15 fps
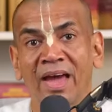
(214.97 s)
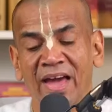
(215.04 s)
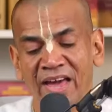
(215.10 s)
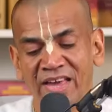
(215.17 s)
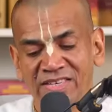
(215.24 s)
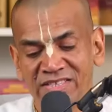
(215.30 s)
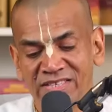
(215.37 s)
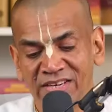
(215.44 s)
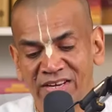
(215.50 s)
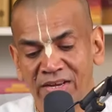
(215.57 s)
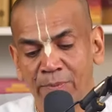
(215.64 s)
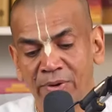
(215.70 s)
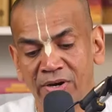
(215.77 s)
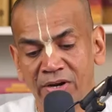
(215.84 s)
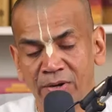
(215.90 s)
as
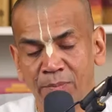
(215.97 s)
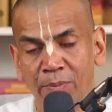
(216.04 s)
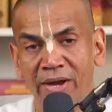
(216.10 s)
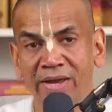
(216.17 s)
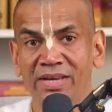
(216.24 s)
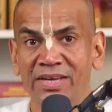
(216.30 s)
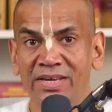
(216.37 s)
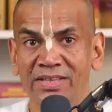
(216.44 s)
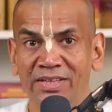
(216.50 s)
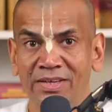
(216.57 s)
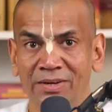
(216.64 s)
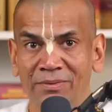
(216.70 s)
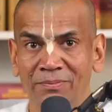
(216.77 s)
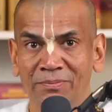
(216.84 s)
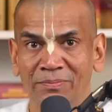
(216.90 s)
recommended by
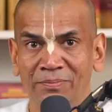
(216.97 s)
Gita,